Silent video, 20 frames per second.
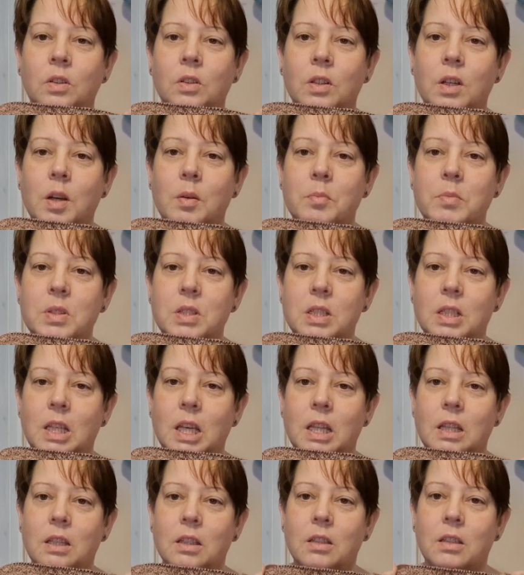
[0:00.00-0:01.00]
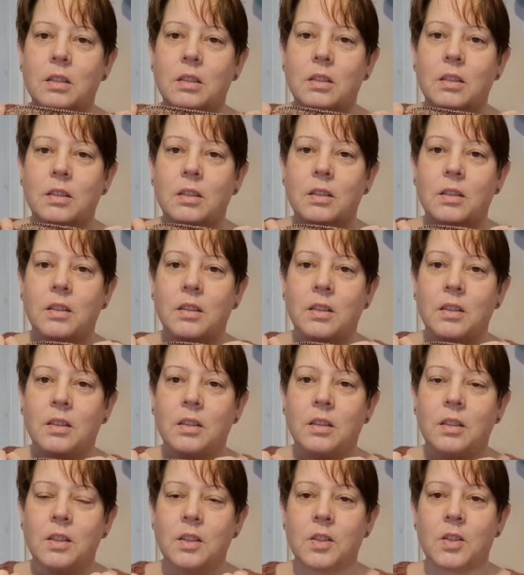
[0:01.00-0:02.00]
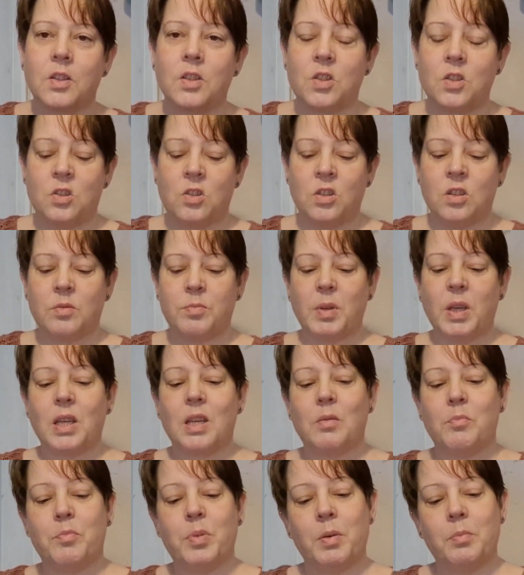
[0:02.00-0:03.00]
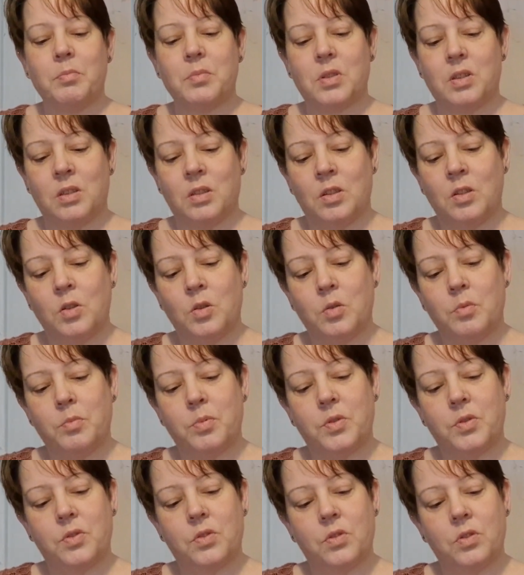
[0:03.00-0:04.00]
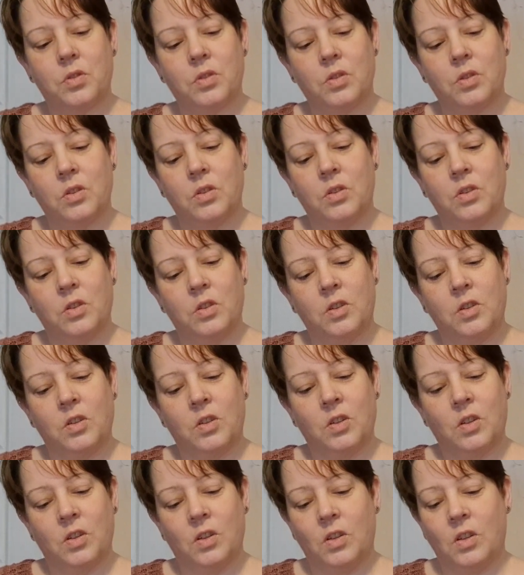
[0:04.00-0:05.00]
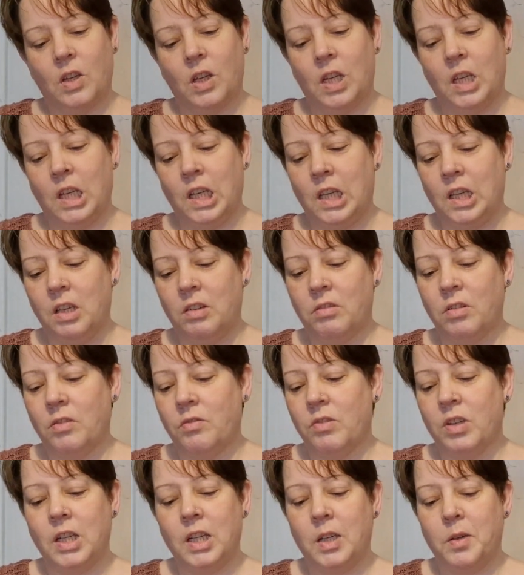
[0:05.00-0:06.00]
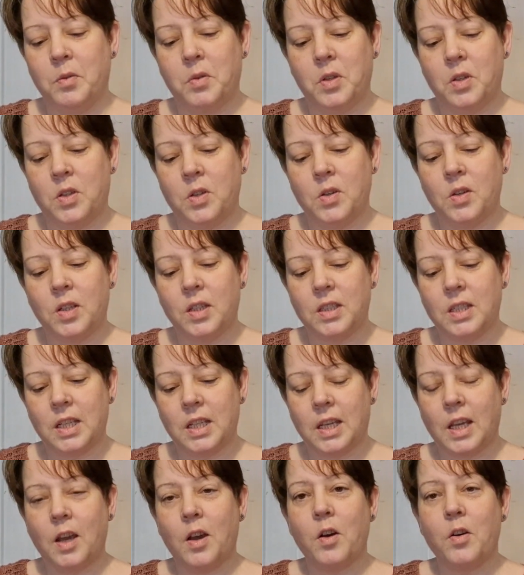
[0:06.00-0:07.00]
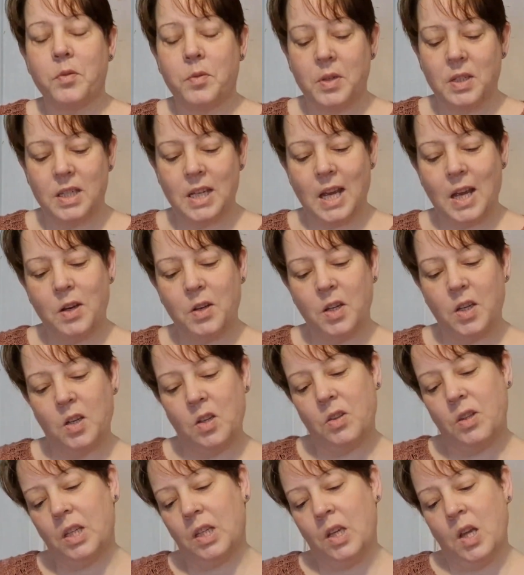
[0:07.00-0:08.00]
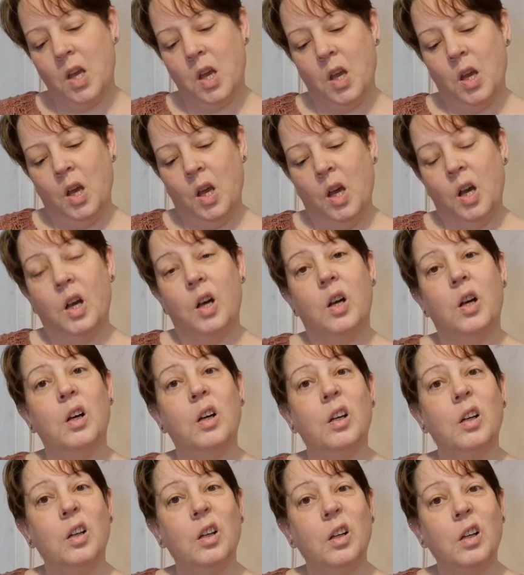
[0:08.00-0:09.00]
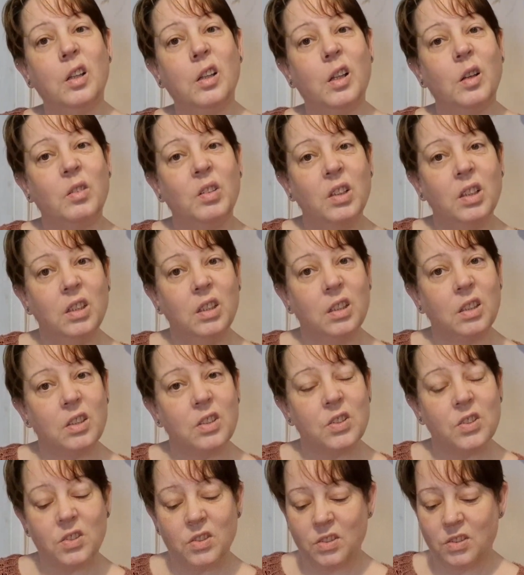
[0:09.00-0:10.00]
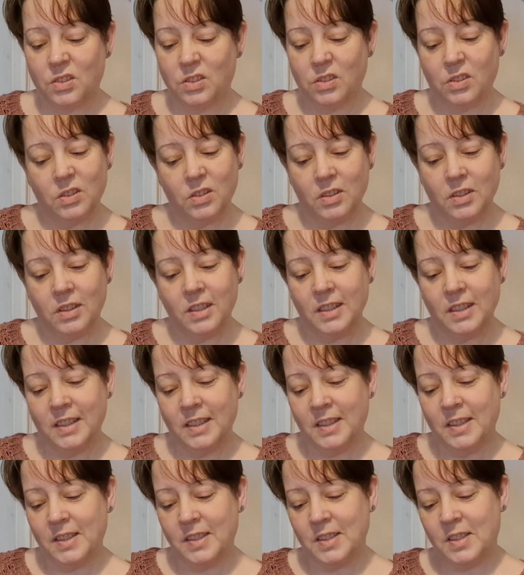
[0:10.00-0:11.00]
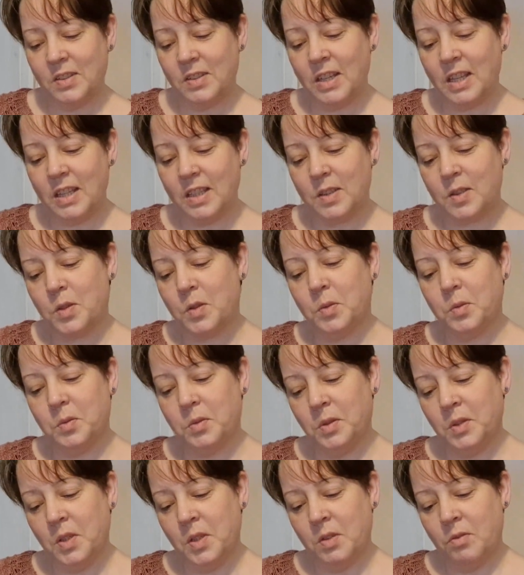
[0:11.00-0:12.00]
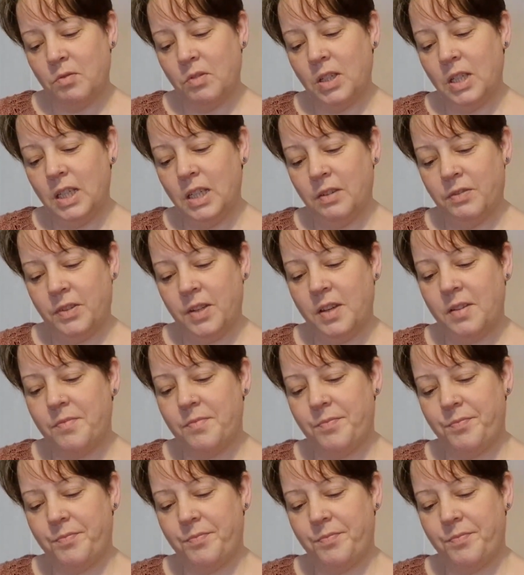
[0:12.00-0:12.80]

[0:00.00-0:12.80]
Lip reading: comes together, because you're just making bumps and loops and you don't really know what you're doing until you get halfway down and you think, oh, that works. So yeah, that's cool. Really love it.